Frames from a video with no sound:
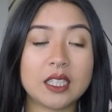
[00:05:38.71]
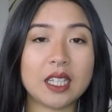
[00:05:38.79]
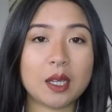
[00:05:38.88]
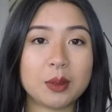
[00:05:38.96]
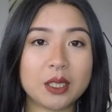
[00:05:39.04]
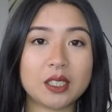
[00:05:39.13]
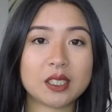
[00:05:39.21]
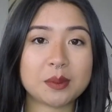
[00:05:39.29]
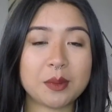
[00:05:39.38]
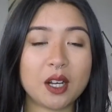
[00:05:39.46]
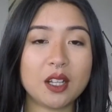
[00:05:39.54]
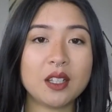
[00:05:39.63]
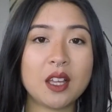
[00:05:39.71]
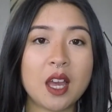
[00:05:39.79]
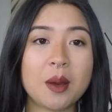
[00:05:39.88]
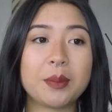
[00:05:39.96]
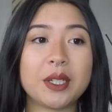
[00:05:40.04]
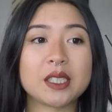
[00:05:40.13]
label it as small,
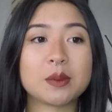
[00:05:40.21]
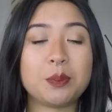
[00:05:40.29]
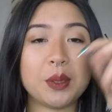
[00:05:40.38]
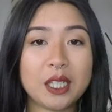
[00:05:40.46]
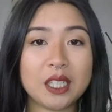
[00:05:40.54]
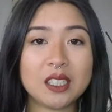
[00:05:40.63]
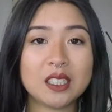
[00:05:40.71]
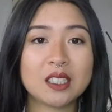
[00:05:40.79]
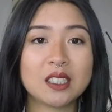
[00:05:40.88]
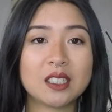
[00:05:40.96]
but it's big.